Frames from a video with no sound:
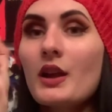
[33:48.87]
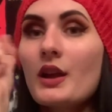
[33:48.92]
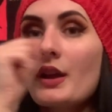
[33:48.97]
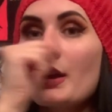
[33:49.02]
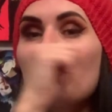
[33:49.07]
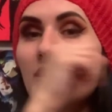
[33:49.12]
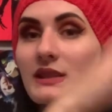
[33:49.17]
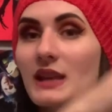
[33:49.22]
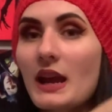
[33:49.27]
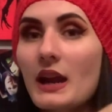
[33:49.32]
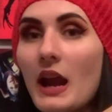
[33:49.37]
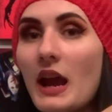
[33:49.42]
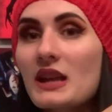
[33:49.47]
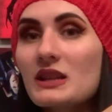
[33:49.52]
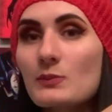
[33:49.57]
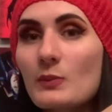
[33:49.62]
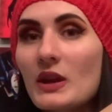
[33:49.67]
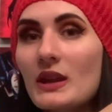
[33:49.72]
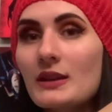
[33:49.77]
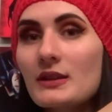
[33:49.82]
Said
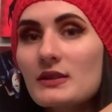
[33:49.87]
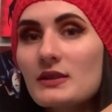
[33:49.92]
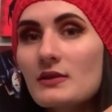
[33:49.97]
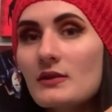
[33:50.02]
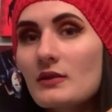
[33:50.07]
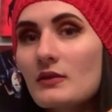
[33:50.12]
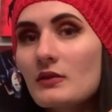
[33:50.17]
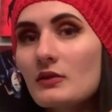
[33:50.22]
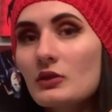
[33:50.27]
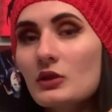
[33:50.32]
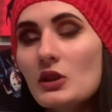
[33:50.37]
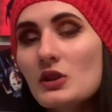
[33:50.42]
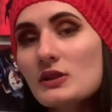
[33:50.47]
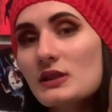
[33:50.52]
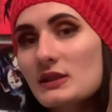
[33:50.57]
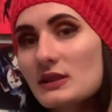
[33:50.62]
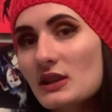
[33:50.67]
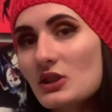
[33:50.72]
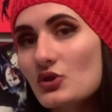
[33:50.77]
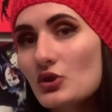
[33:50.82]
husband
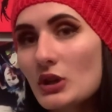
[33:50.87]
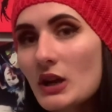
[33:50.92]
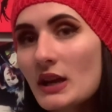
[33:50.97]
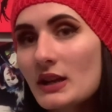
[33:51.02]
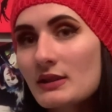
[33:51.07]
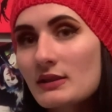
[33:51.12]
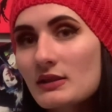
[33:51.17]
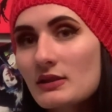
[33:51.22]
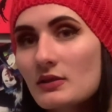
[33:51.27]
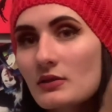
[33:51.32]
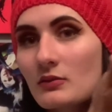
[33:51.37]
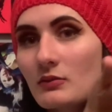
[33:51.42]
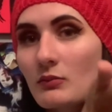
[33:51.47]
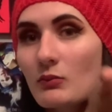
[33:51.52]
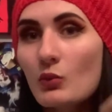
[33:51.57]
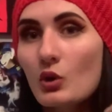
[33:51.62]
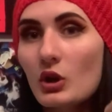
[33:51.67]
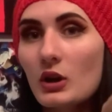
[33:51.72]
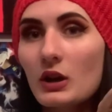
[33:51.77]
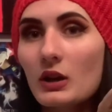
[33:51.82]
loses interest,
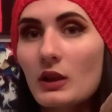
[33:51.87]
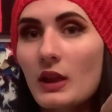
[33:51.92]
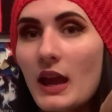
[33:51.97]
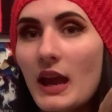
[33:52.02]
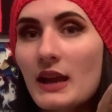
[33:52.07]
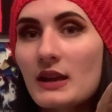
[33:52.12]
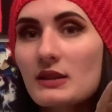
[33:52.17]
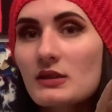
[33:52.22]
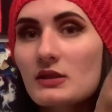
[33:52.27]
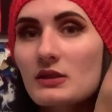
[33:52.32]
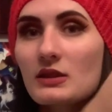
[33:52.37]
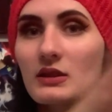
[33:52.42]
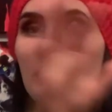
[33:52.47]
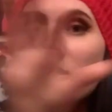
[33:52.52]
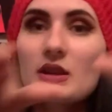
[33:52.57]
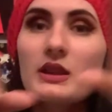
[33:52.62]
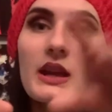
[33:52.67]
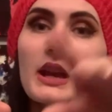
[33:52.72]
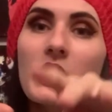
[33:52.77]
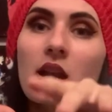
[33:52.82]
more or less,
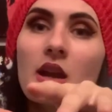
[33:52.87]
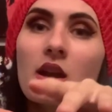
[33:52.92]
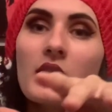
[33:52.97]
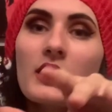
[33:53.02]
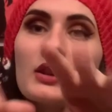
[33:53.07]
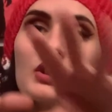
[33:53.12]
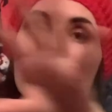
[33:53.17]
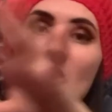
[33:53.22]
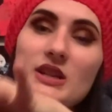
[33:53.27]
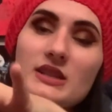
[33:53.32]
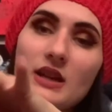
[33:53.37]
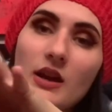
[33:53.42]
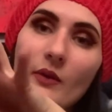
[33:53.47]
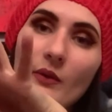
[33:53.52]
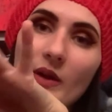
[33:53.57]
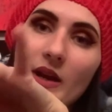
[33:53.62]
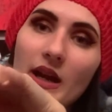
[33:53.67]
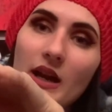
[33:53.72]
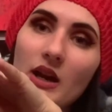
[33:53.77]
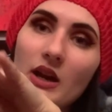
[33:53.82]
so then she's
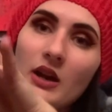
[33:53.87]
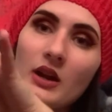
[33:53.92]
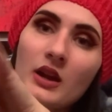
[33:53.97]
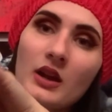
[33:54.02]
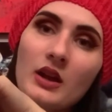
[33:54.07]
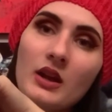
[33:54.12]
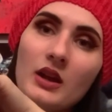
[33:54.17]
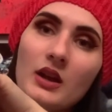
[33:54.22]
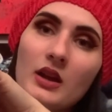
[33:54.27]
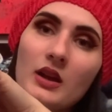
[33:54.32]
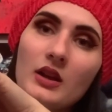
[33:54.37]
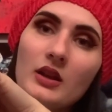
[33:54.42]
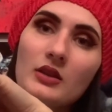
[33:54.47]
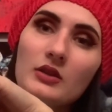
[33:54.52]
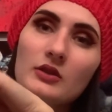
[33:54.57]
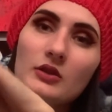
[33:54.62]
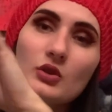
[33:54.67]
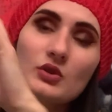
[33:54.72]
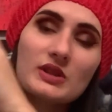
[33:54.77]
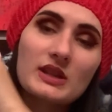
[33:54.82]
over here
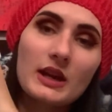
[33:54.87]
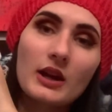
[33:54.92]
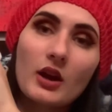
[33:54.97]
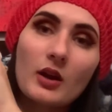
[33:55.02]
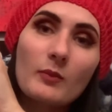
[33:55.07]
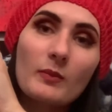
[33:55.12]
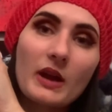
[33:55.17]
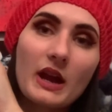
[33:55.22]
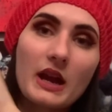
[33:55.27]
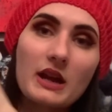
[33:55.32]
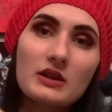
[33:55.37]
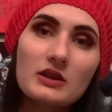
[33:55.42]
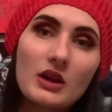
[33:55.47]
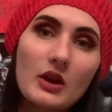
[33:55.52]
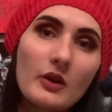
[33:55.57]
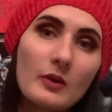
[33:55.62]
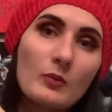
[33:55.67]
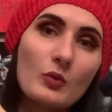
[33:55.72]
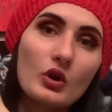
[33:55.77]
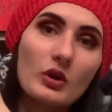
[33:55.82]
losing her mind,
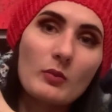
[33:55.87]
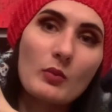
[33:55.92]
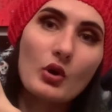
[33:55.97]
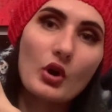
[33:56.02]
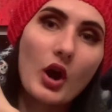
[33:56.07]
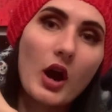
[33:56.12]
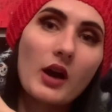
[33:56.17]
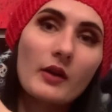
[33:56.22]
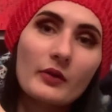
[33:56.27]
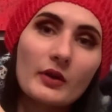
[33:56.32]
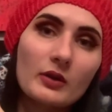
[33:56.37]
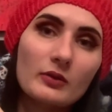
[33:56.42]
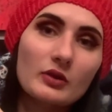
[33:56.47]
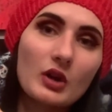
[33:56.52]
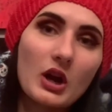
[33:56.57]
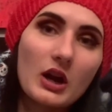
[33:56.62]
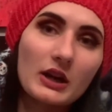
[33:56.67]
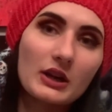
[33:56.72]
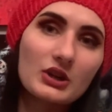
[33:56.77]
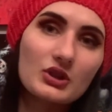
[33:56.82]
going more and more off her
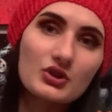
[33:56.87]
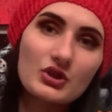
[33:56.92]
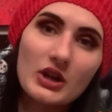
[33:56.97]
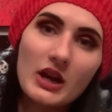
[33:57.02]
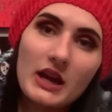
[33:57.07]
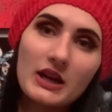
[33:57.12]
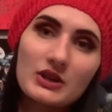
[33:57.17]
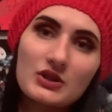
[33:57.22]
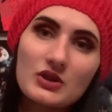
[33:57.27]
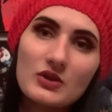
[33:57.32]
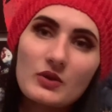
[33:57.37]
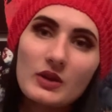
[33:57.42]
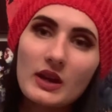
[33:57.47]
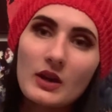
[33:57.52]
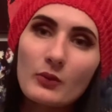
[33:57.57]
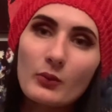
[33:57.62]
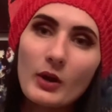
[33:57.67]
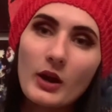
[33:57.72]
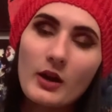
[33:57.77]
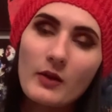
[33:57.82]
rocker, trying to
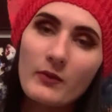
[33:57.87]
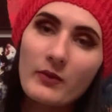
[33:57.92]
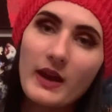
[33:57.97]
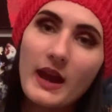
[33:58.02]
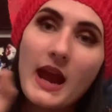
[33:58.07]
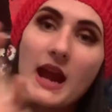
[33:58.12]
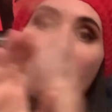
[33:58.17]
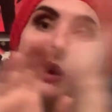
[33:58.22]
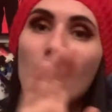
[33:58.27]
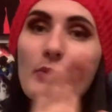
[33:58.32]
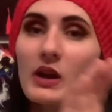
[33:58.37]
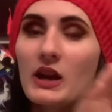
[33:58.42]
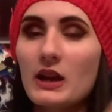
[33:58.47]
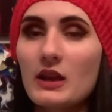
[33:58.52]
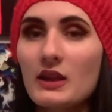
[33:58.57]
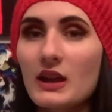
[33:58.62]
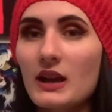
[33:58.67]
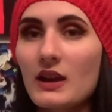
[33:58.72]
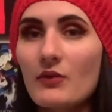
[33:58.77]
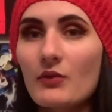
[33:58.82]
get rid of anybody
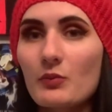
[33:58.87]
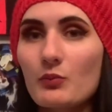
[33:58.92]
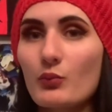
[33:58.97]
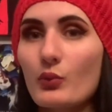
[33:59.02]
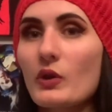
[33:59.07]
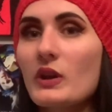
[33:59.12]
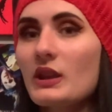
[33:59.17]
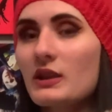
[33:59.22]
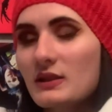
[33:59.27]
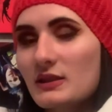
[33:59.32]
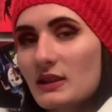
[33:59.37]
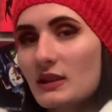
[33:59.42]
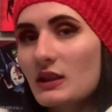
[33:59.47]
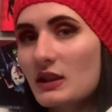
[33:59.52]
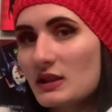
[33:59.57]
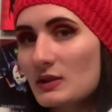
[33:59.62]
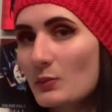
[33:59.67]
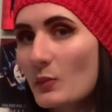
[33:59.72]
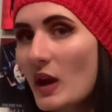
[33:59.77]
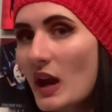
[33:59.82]
that even breathes in
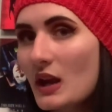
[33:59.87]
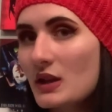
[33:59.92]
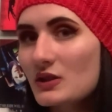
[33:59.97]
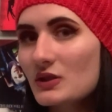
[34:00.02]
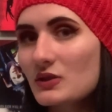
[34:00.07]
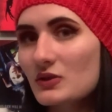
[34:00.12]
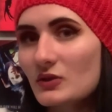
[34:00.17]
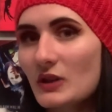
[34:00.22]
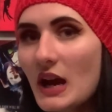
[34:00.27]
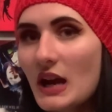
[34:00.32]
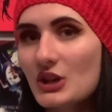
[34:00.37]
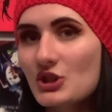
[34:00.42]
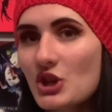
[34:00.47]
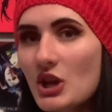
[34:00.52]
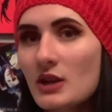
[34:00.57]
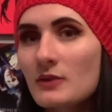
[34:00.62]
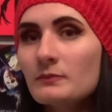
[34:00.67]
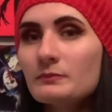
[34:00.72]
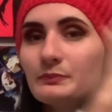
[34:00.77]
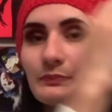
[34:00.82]
this man's
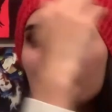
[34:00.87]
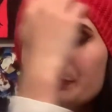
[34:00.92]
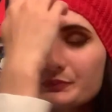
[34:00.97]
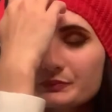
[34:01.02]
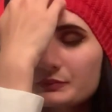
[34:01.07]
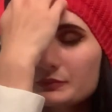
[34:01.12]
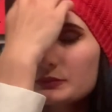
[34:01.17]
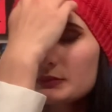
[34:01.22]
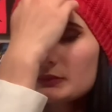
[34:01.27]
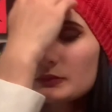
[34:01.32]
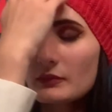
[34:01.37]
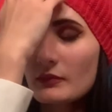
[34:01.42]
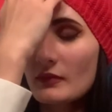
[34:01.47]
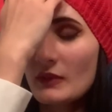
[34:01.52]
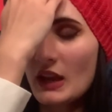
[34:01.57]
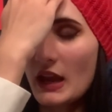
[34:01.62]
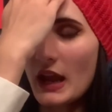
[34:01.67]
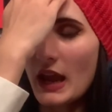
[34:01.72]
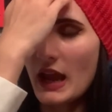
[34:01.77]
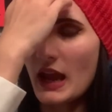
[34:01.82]
direction,
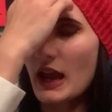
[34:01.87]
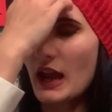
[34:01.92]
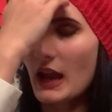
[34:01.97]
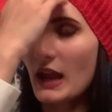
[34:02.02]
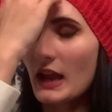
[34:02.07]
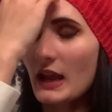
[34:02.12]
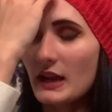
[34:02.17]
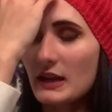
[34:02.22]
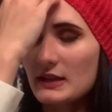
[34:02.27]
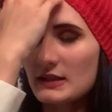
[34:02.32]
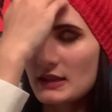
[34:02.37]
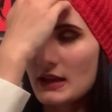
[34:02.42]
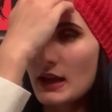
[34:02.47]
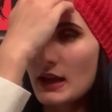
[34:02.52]
and